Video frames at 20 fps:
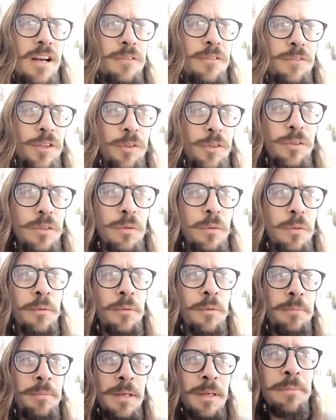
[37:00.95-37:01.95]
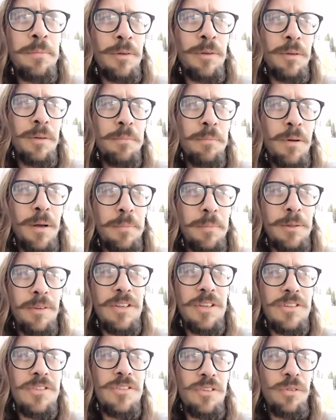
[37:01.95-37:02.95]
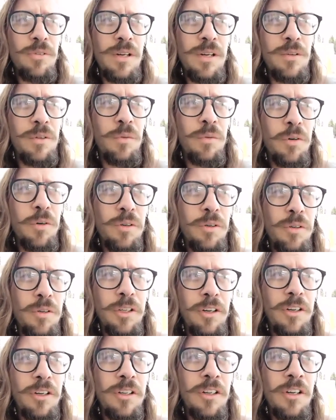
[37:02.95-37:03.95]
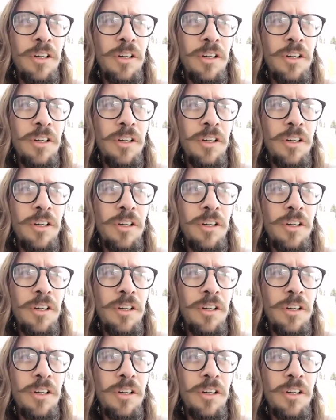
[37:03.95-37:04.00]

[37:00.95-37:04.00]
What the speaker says: vulnerable people and populations around the world are